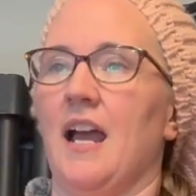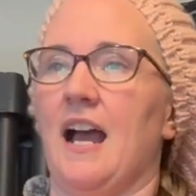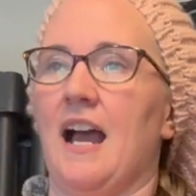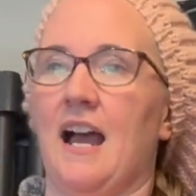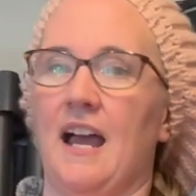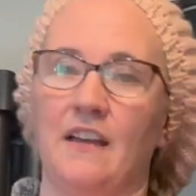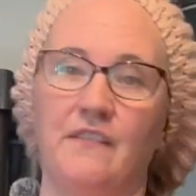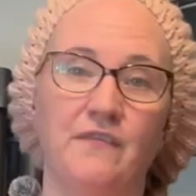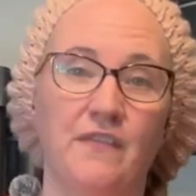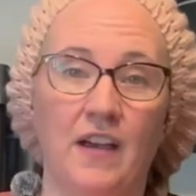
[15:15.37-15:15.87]

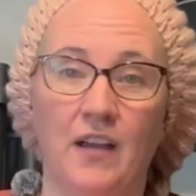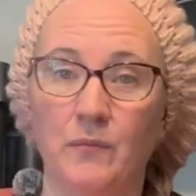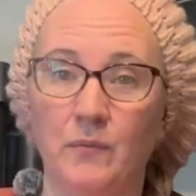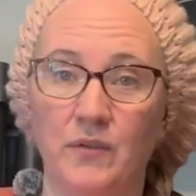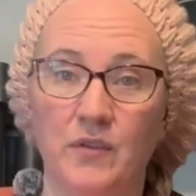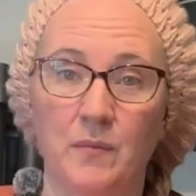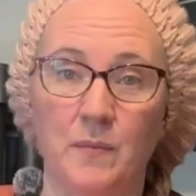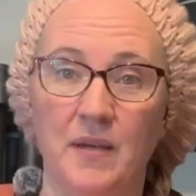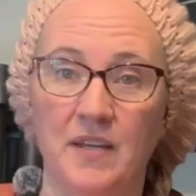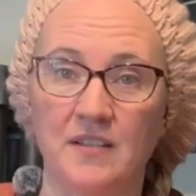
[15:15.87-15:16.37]
I find
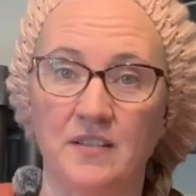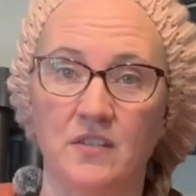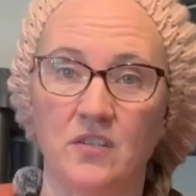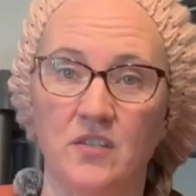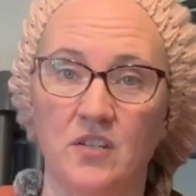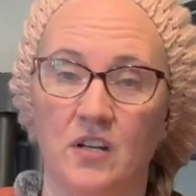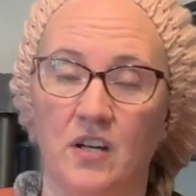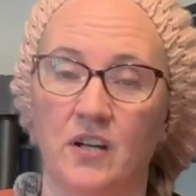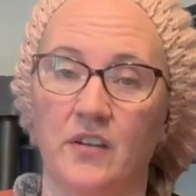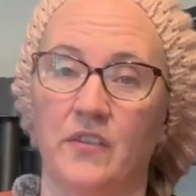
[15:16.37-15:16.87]
with the mason
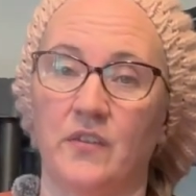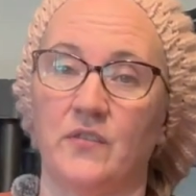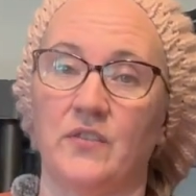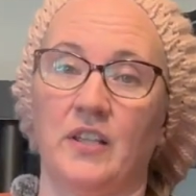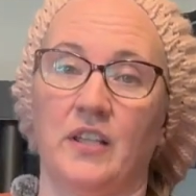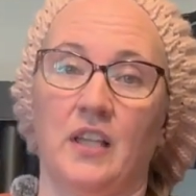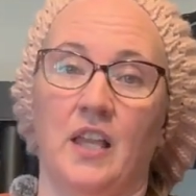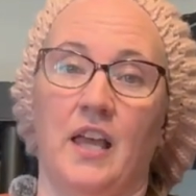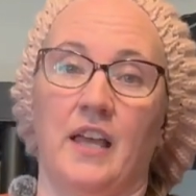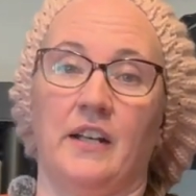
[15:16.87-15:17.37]
jar, there's
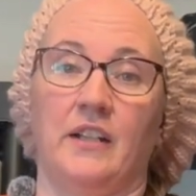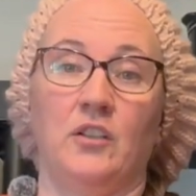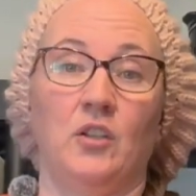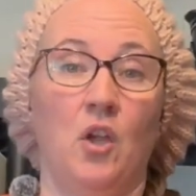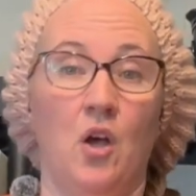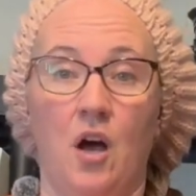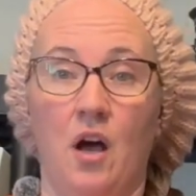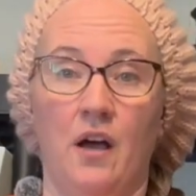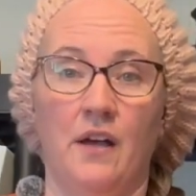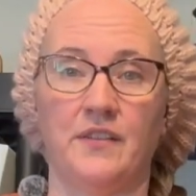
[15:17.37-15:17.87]
a lot of
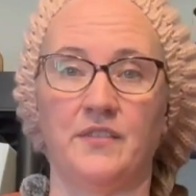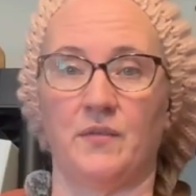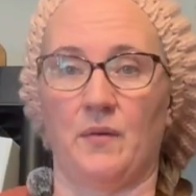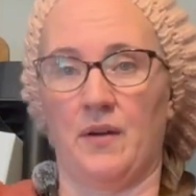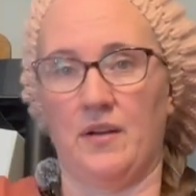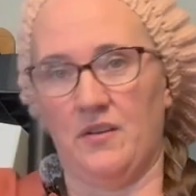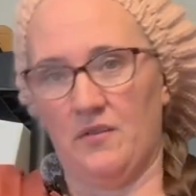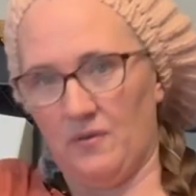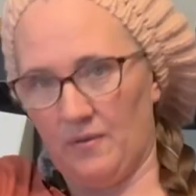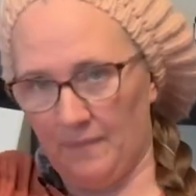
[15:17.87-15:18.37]
loss,
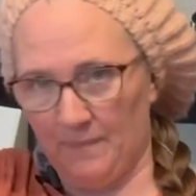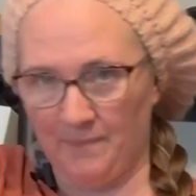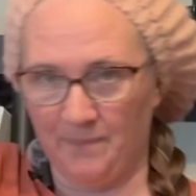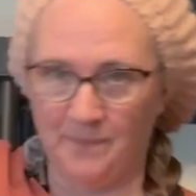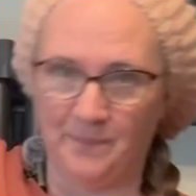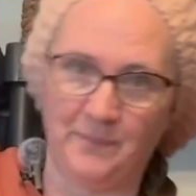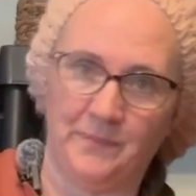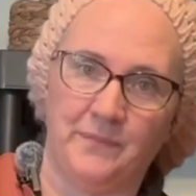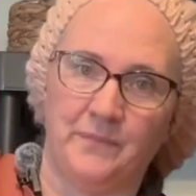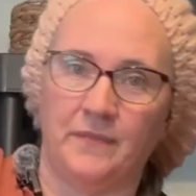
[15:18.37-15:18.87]
right? You're
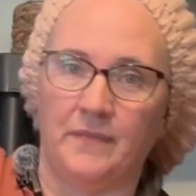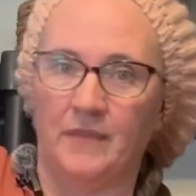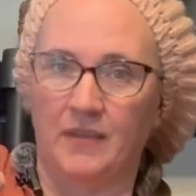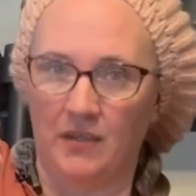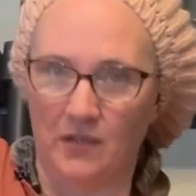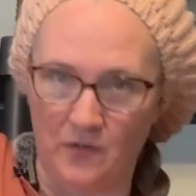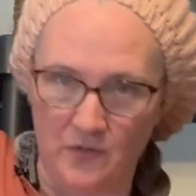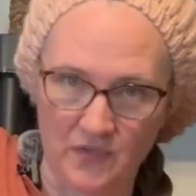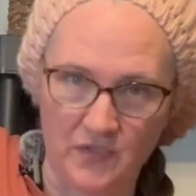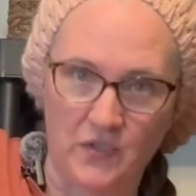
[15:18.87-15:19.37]

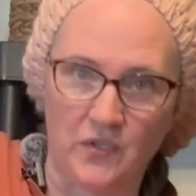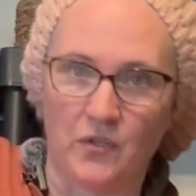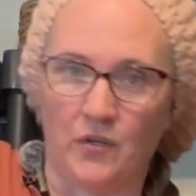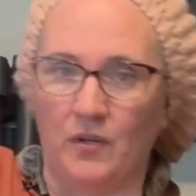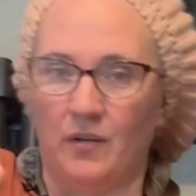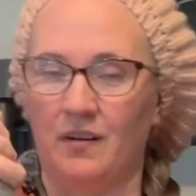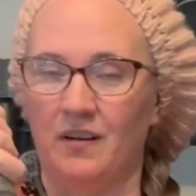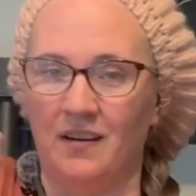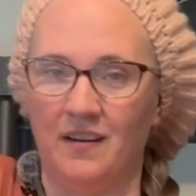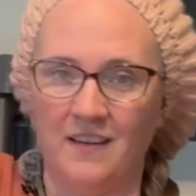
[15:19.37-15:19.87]
using
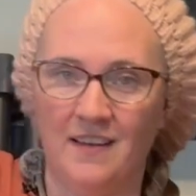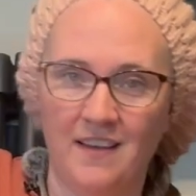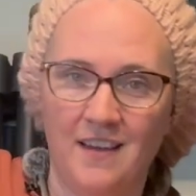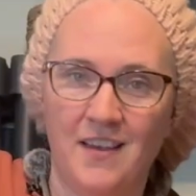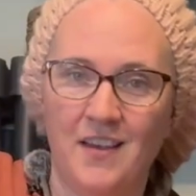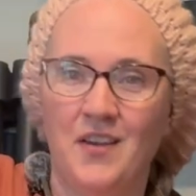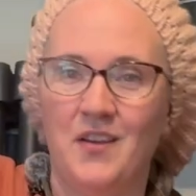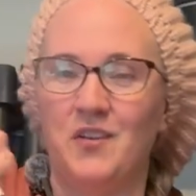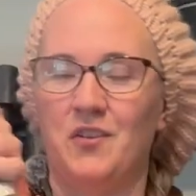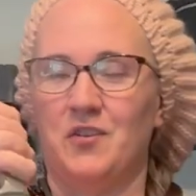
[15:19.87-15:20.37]
your
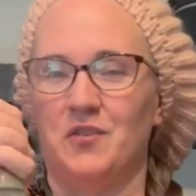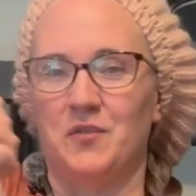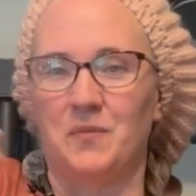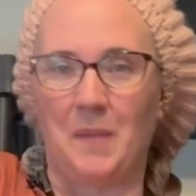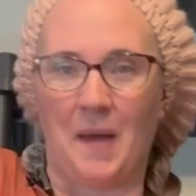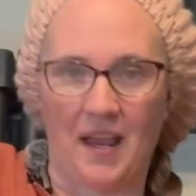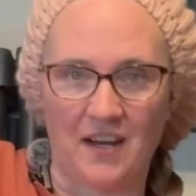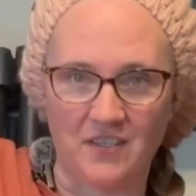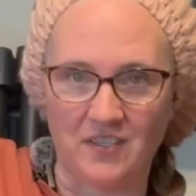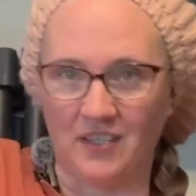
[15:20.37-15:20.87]

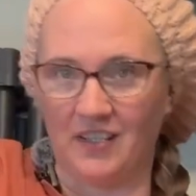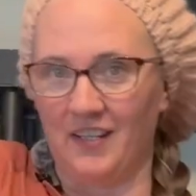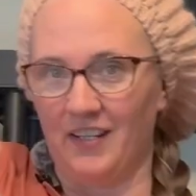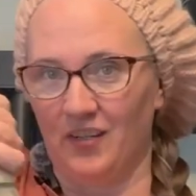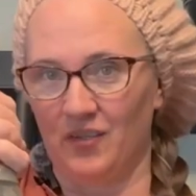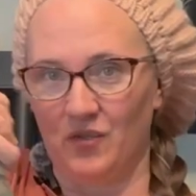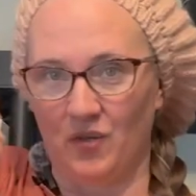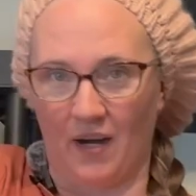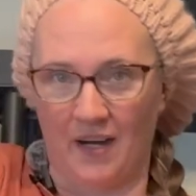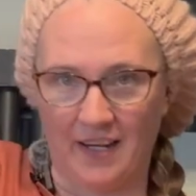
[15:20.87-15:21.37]
spatula
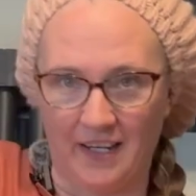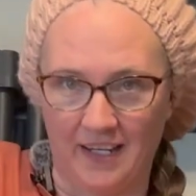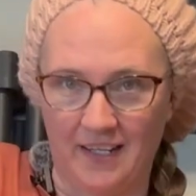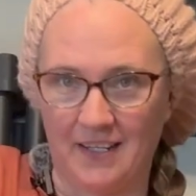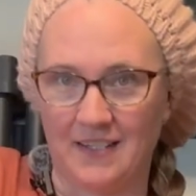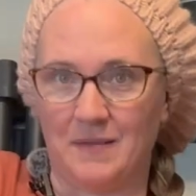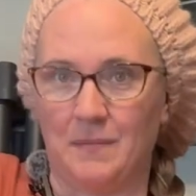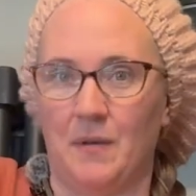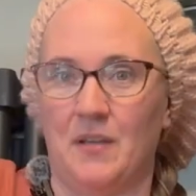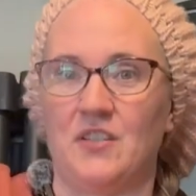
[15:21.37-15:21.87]
to try to get
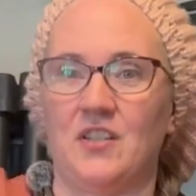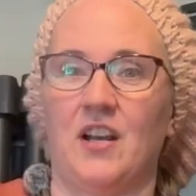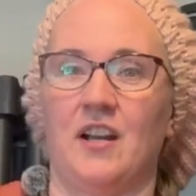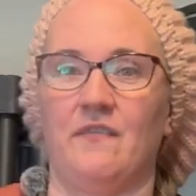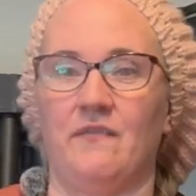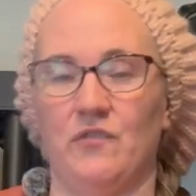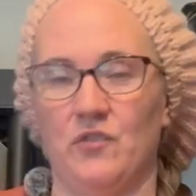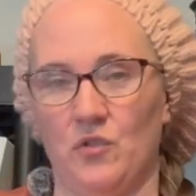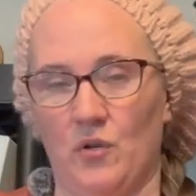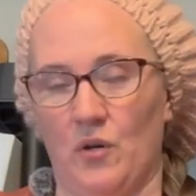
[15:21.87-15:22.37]
as much out
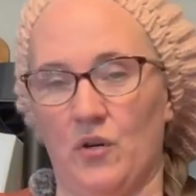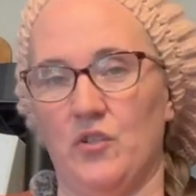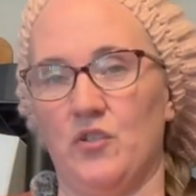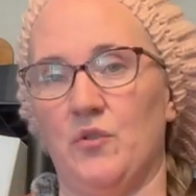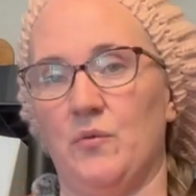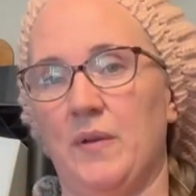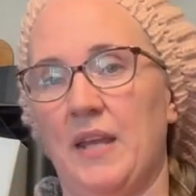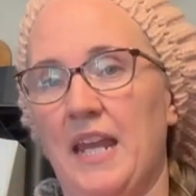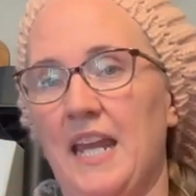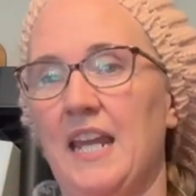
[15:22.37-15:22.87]
of the jar as
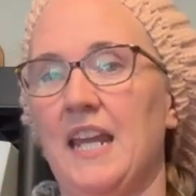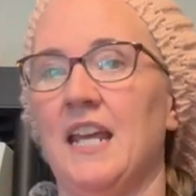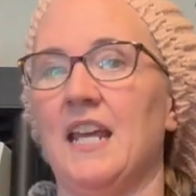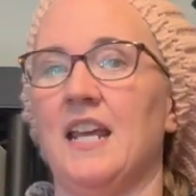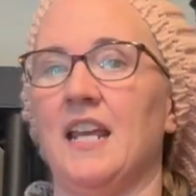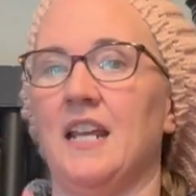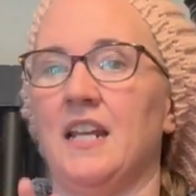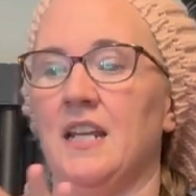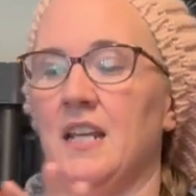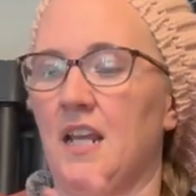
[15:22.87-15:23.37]
you
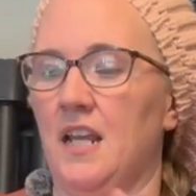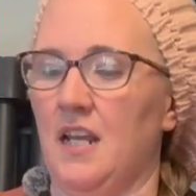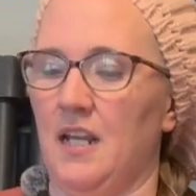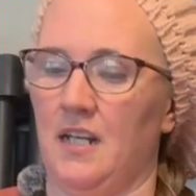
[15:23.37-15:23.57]
can.